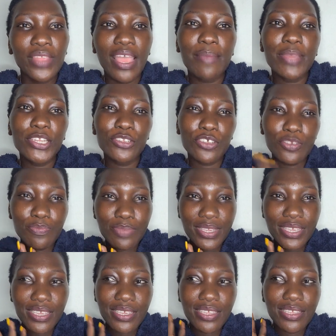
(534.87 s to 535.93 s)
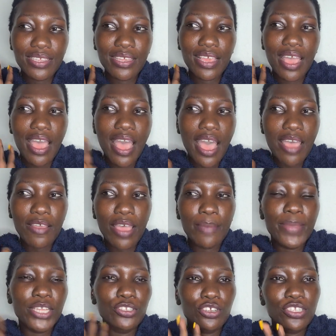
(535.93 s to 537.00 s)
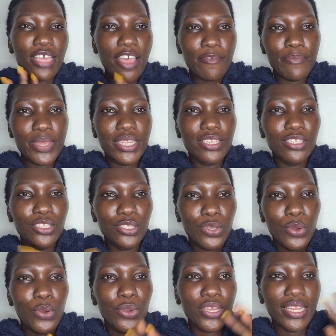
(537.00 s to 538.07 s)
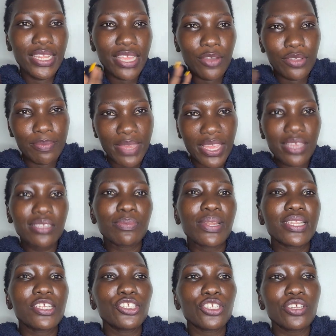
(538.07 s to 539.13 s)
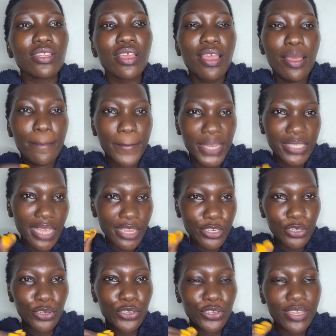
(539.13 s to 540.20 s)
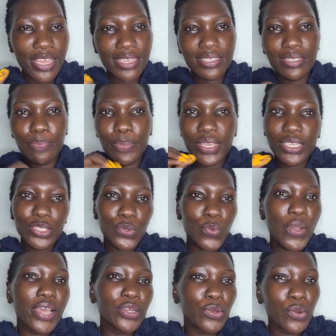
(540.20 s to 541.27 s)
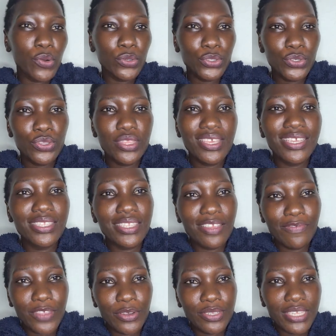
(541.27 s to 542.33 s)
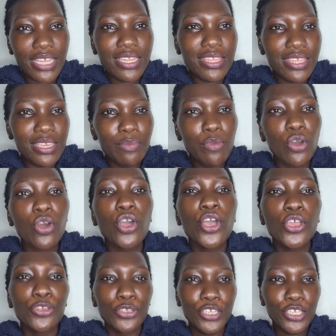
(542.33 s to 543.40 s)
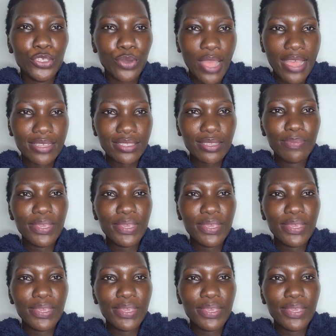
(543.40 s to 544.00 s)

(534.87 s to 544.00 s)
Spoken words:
I might not have been so clear with my explanation, but I know you guys picked one or two things. If there is anything more you need to ask